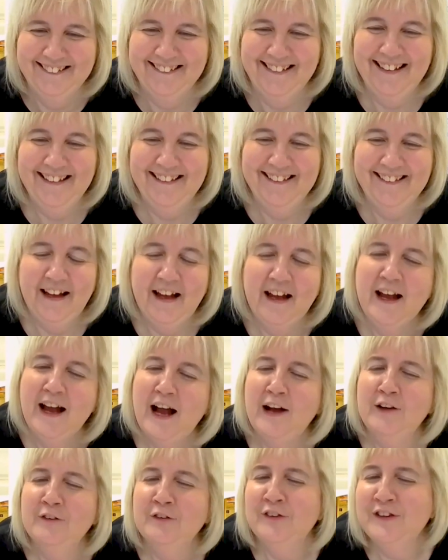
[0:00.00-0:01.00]
Yes,
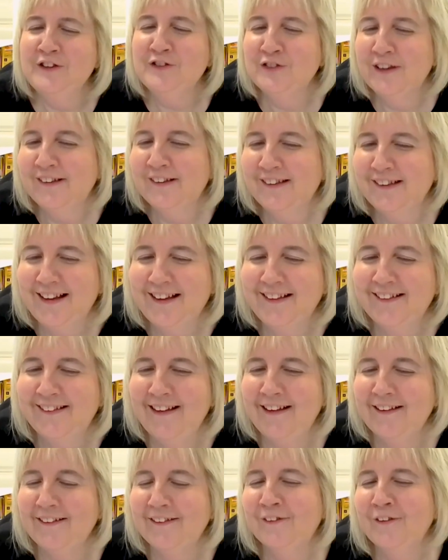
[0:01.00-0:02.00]
I was interested. Is
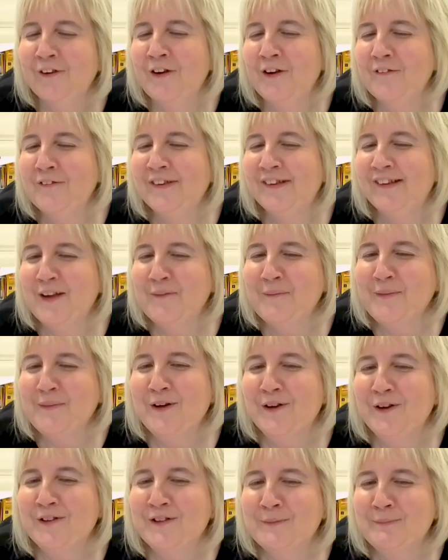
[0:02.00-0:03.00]
that sort of
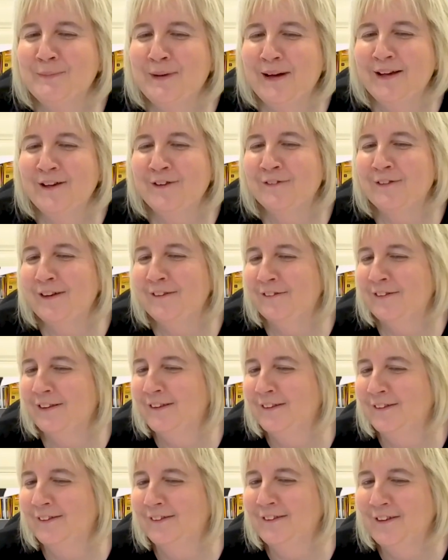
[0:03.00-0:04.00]

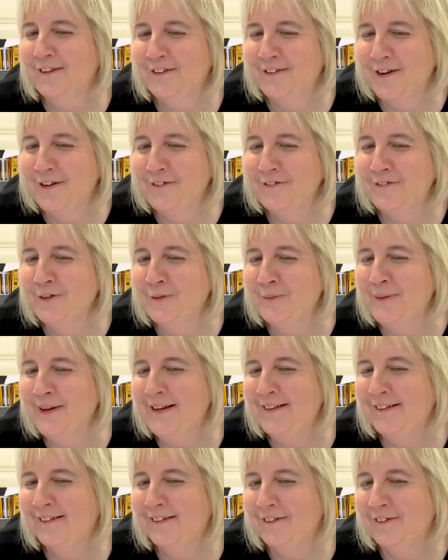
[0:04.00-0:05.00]
semi-autobiographical, your novel,
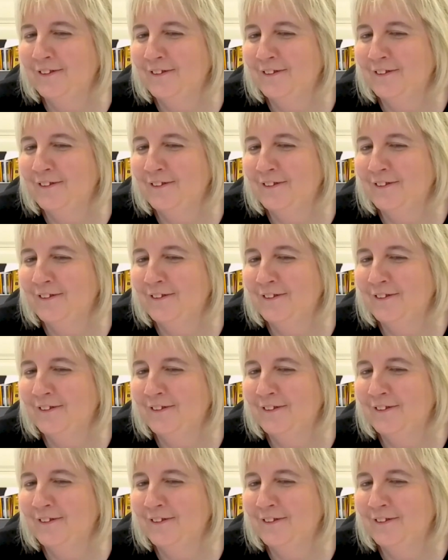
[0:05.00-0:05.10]
based